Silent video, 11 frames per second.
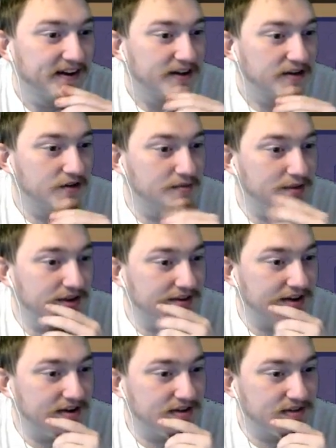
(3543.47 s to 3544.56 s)
UVB
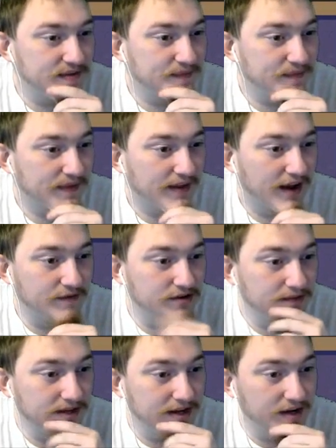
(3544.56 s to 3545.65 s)
says, have you
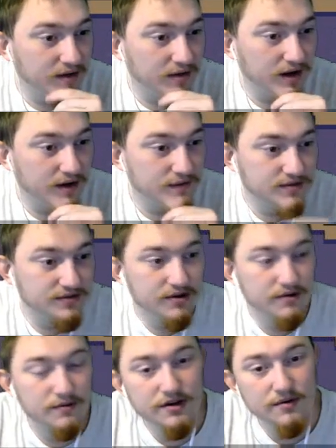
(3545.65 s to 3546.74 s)
been getting a lot of snow
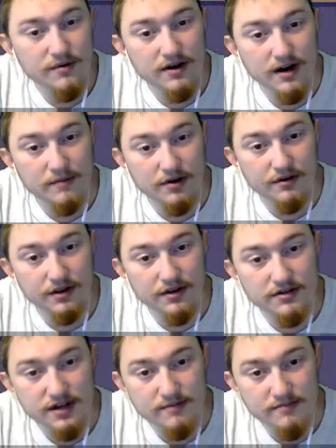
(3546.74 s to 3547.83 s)
where you are? I'm currently in
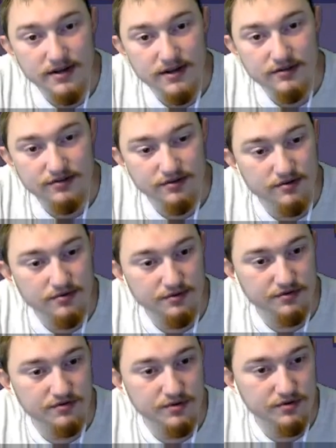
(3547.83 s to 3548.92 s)
Tempe, so
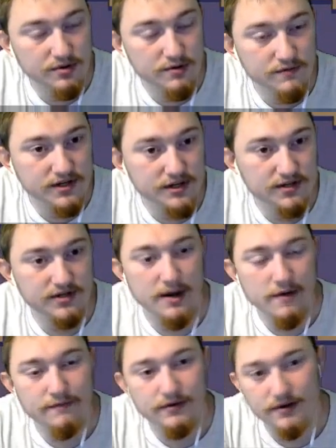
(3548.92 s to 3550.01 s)
there's no snow over here.
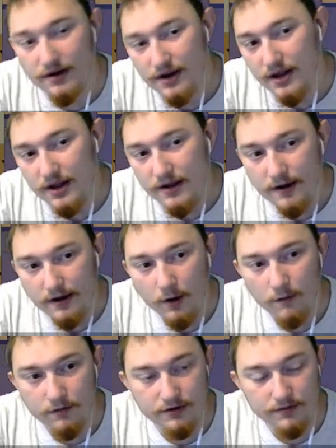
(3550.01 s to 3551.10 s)
However,
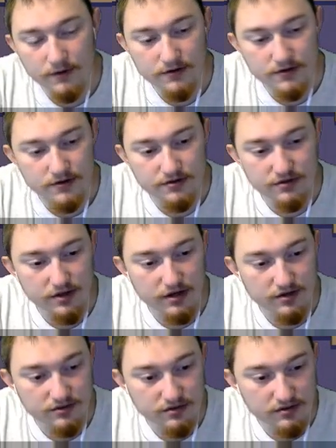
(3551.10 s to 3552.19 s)
over in Russia, there's a lot of
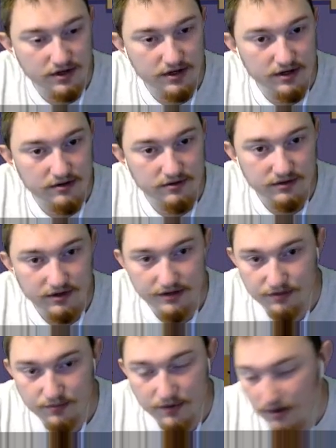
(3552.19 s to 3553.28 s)
snow right now. And
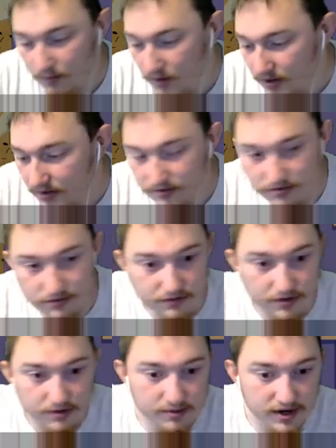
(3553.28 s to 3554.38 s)
that's where I was for
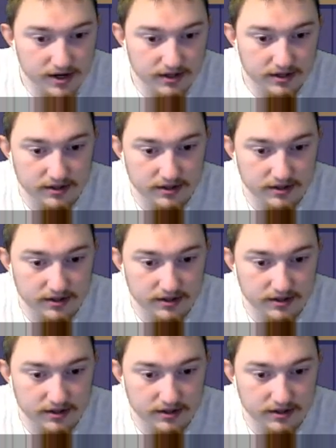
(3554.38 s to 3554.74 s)
the break.